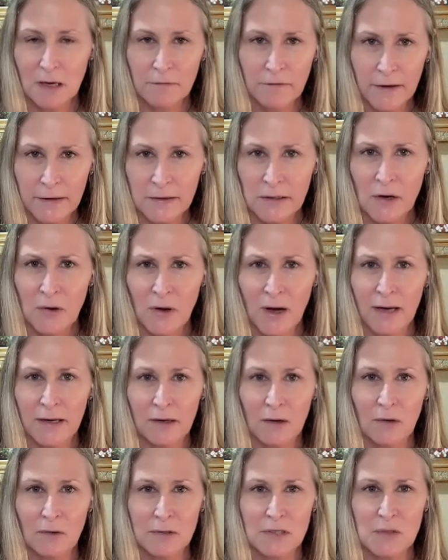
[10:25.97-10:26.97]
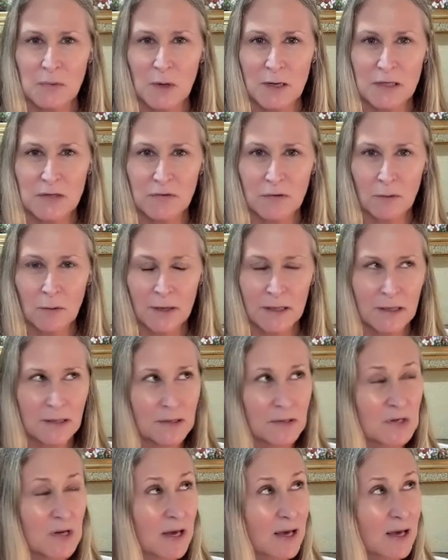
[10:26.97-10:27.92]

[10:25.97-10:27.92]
I know how to hold space for what is,